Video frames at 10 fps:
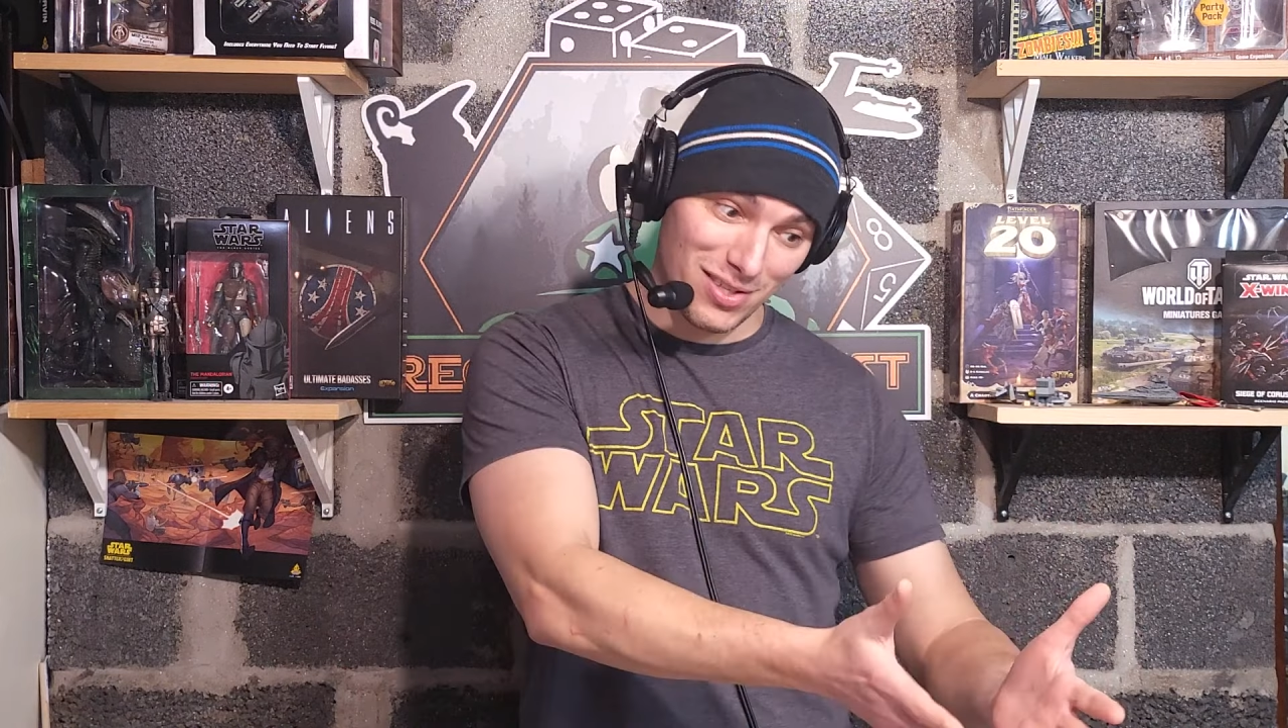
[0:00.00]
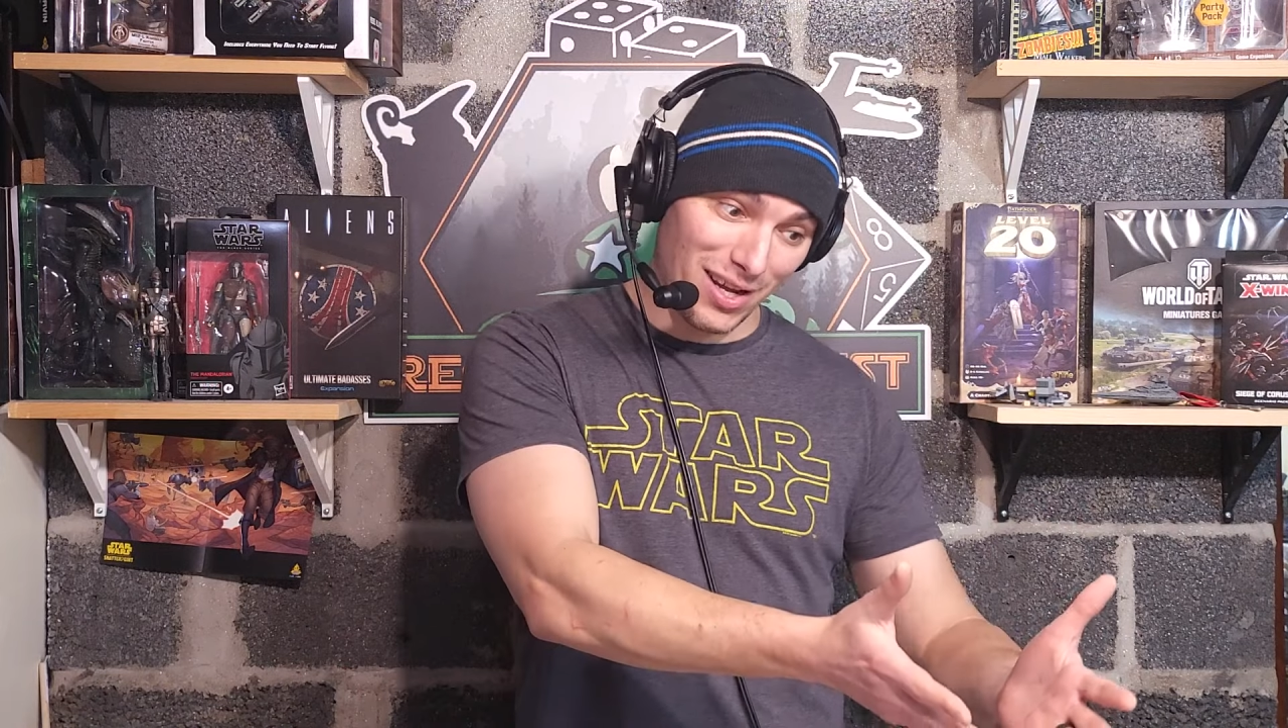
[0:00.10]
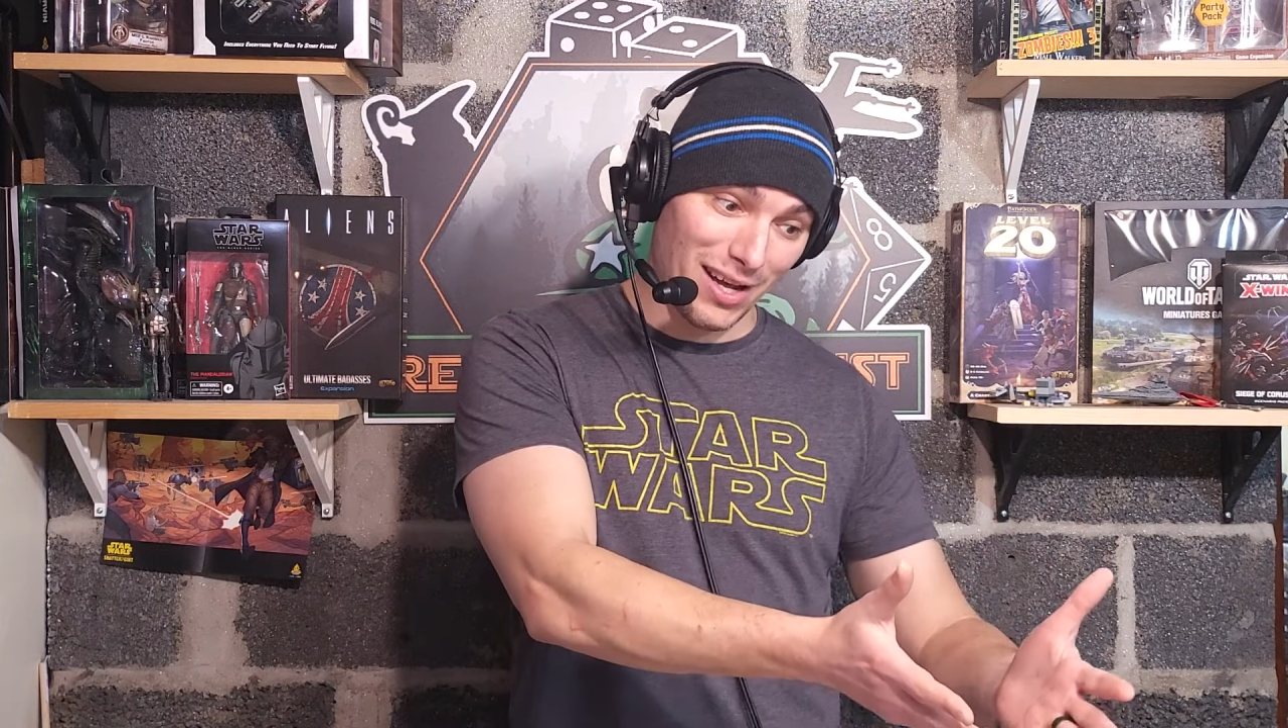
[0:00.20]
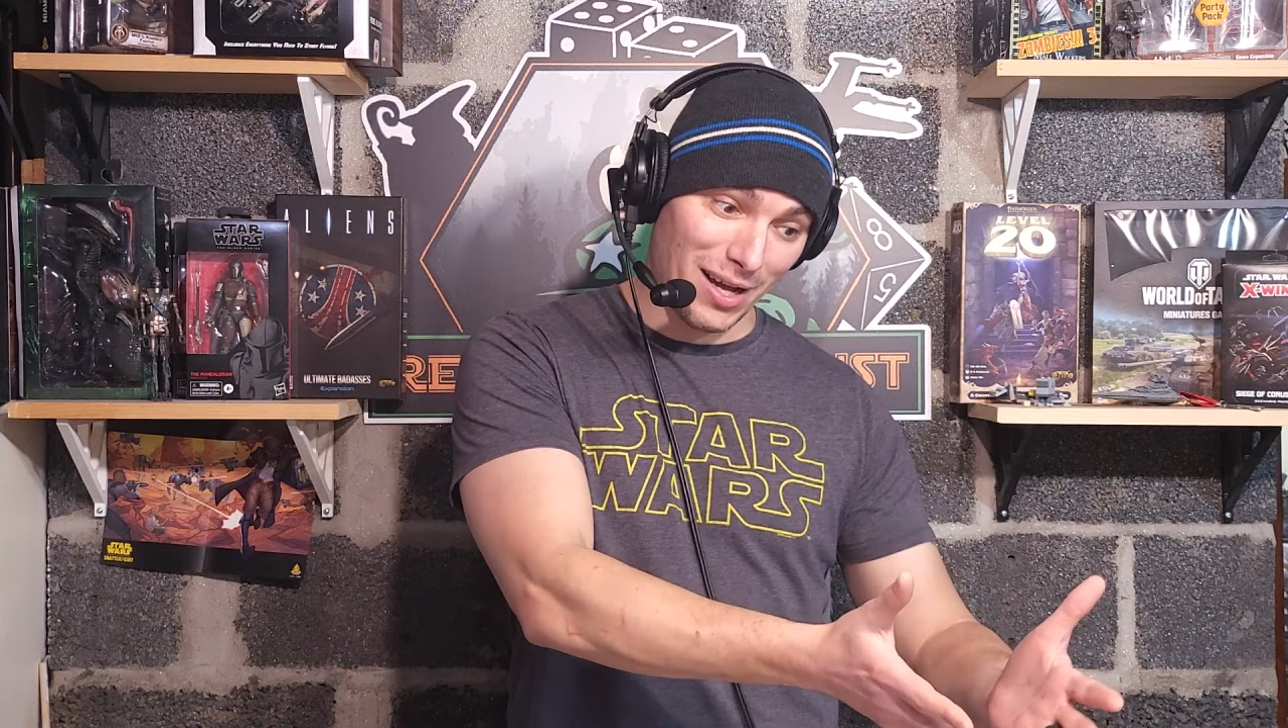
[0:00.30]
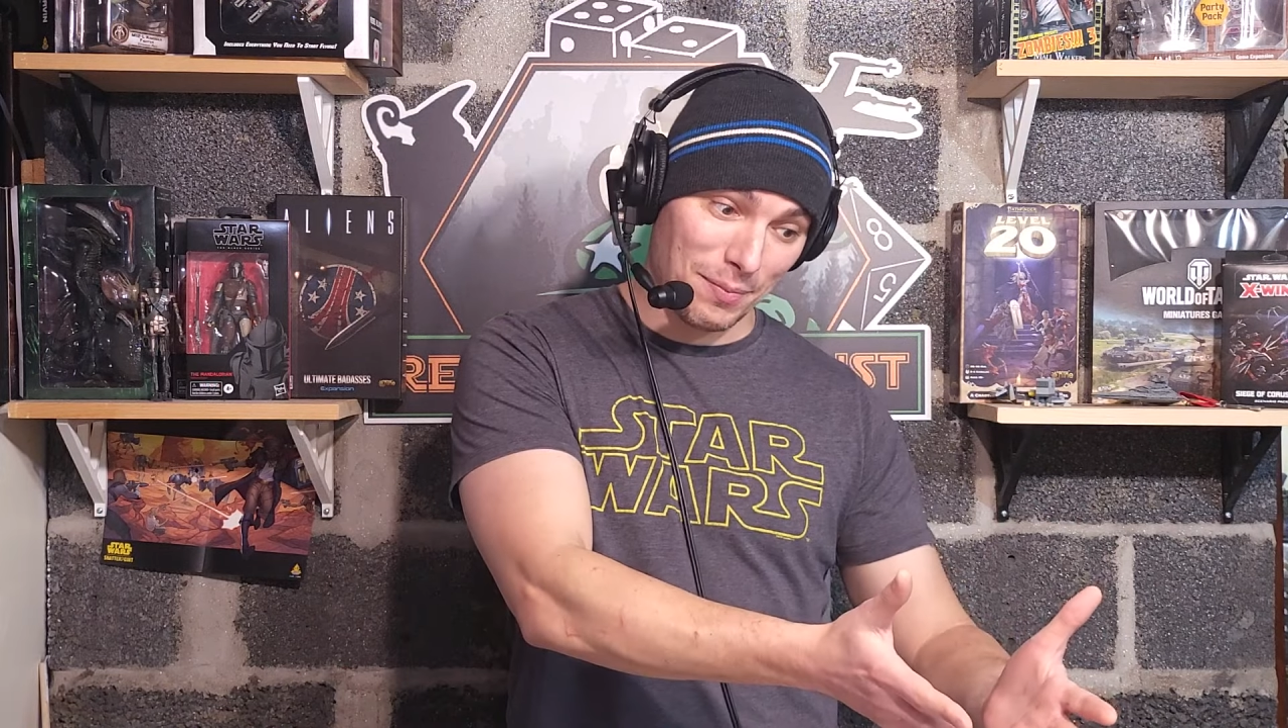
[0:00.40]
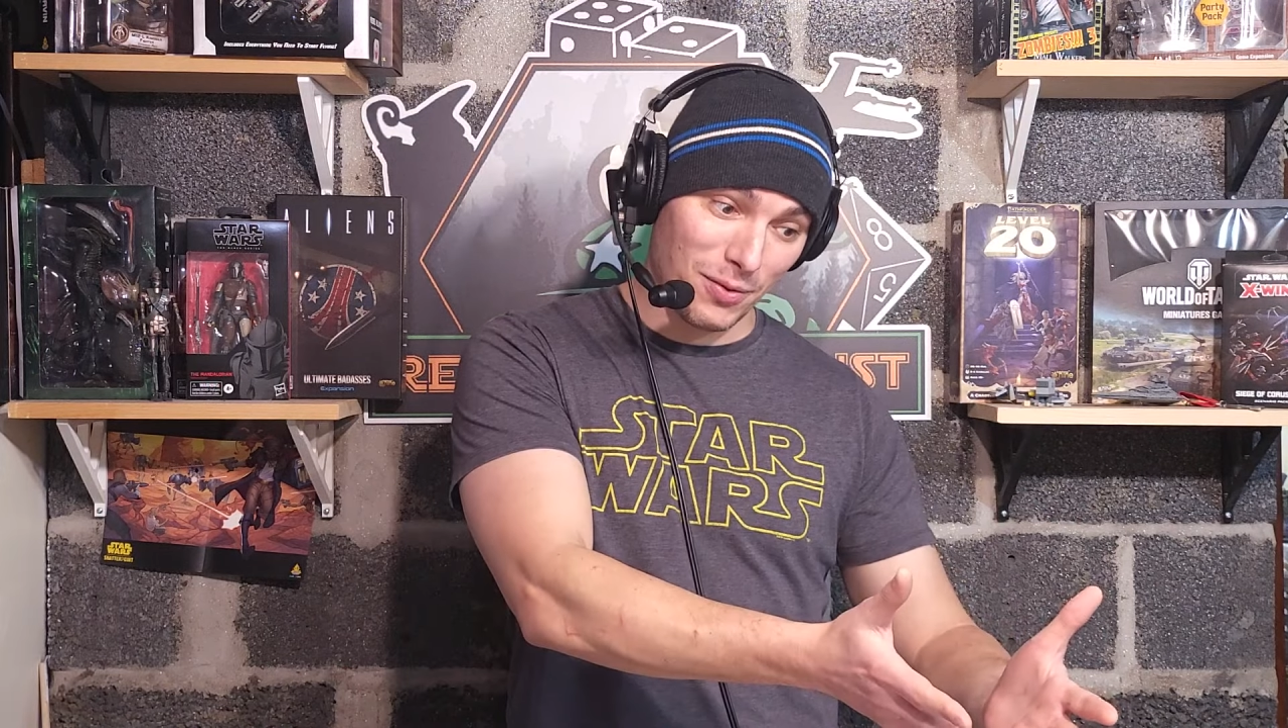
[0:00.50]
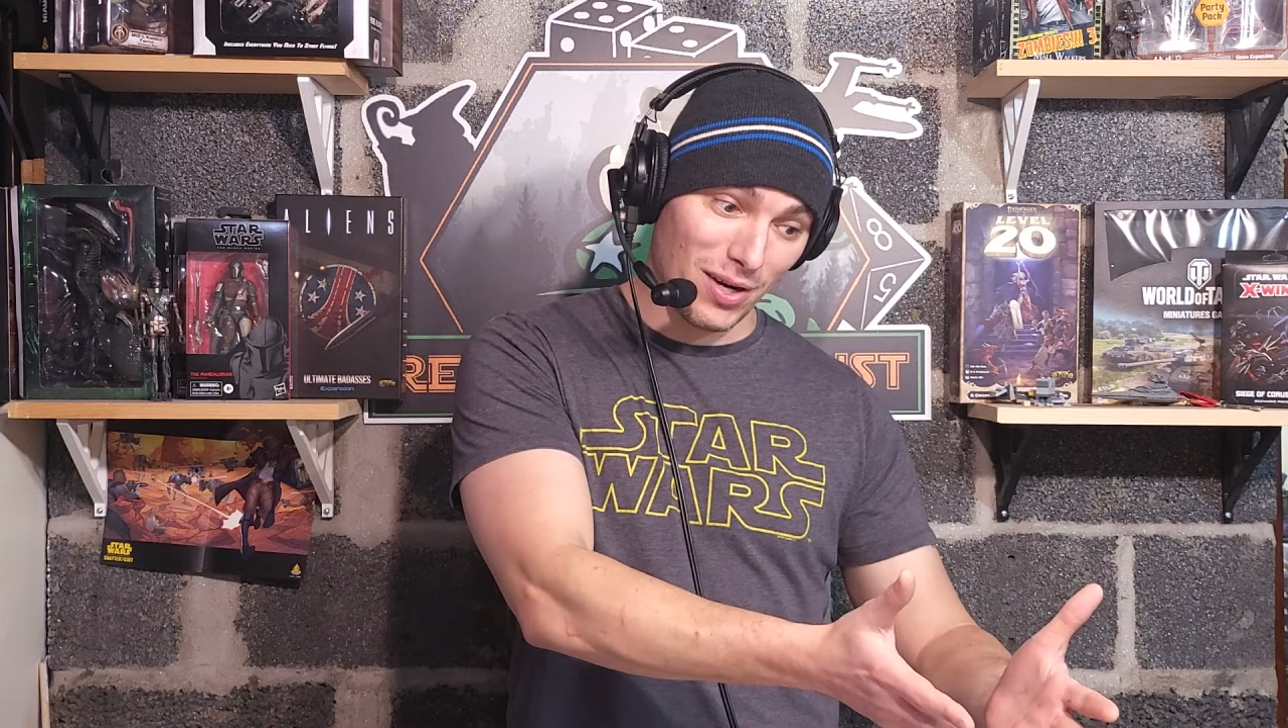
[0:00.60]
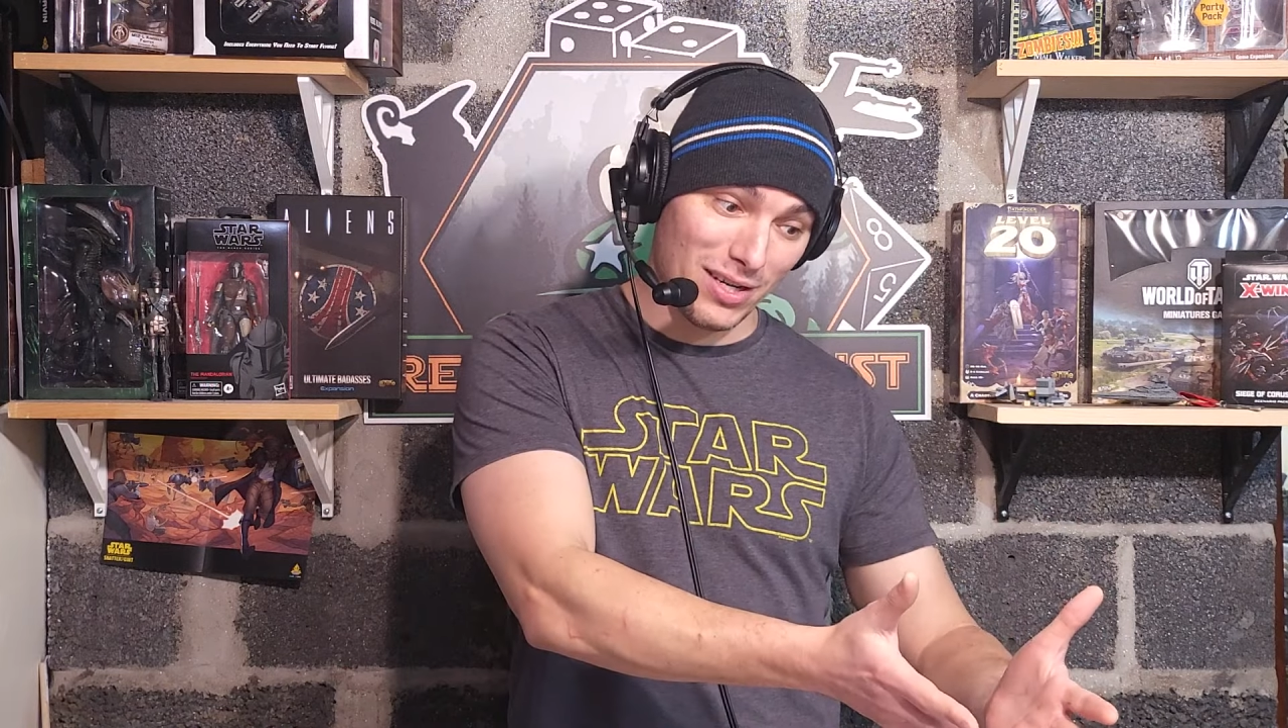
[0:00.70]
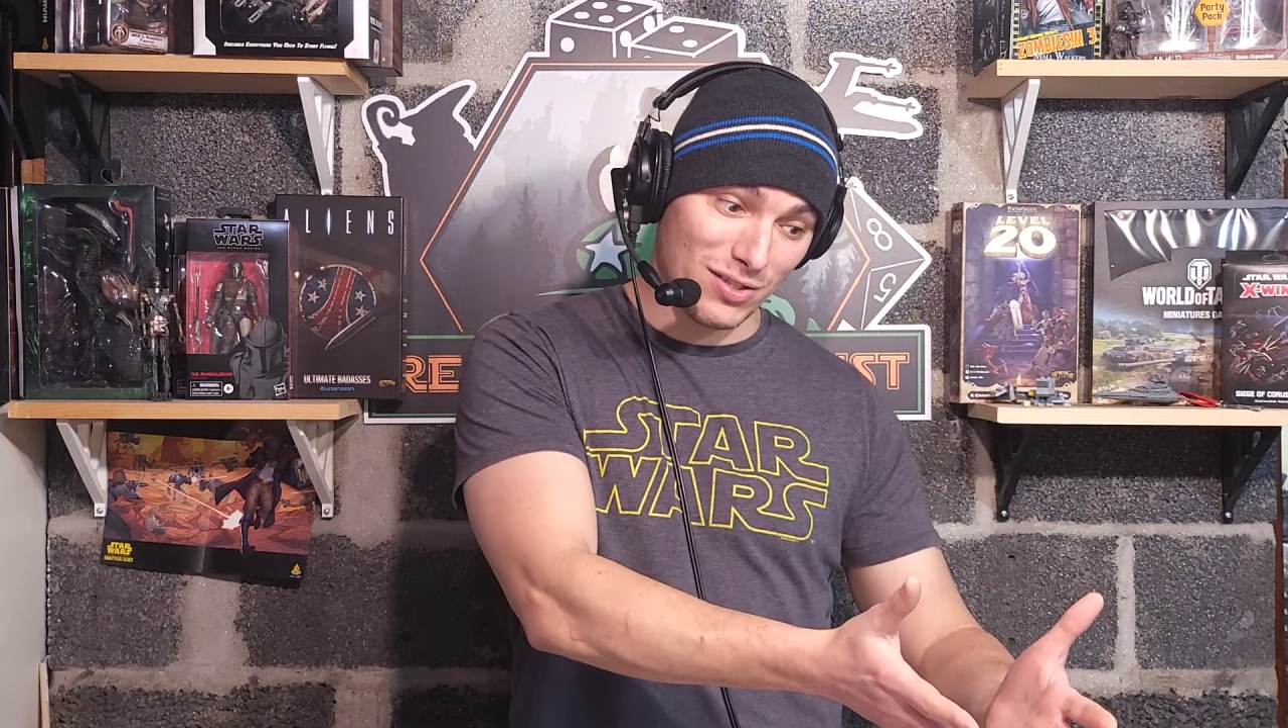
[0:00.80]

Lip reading: upgrade